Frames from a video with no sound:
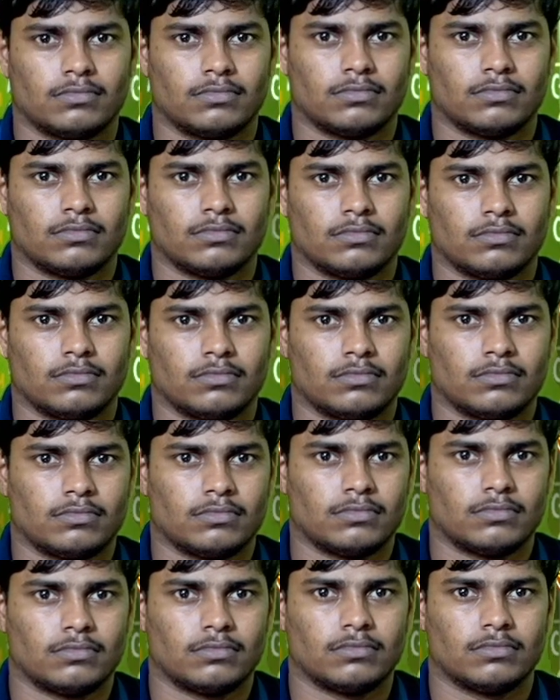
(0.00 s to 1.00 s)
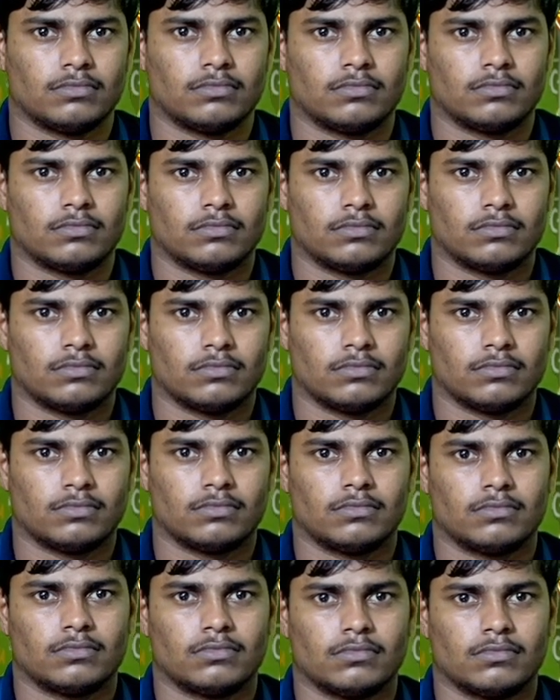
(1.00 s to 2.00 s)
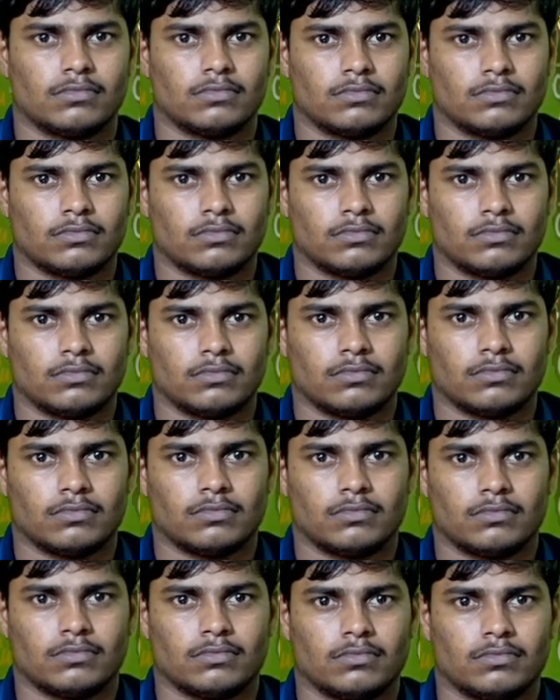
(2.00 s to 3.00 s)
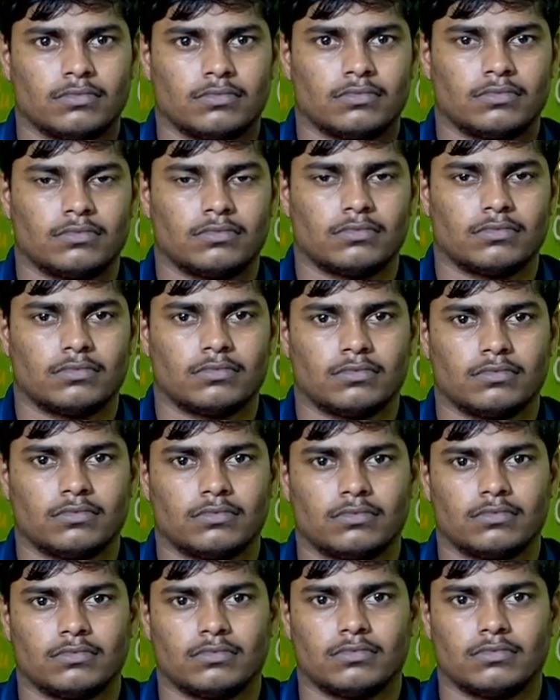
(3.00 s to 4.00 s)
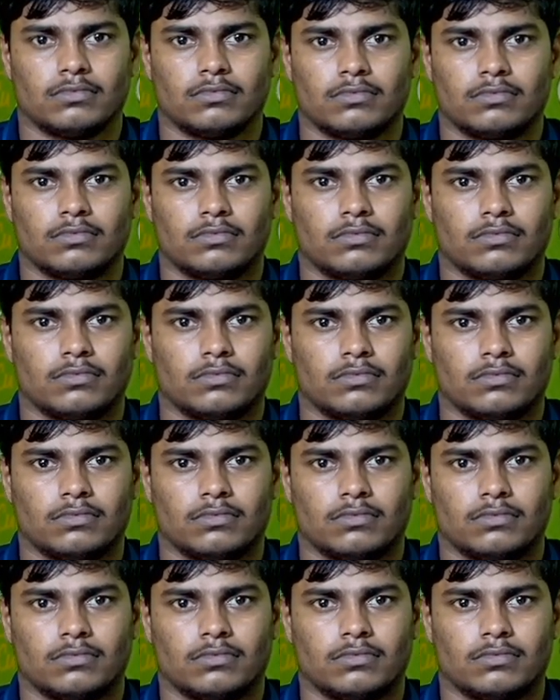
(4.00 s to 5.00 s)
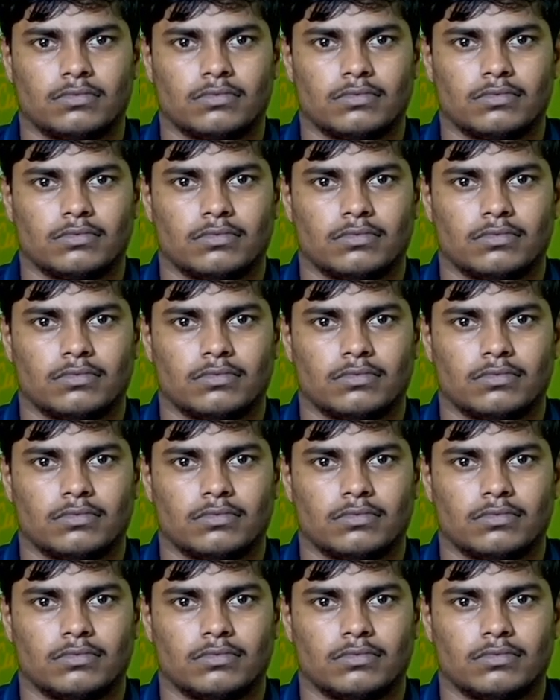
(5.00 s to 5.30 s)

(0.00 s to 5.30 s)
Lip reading: [no speech]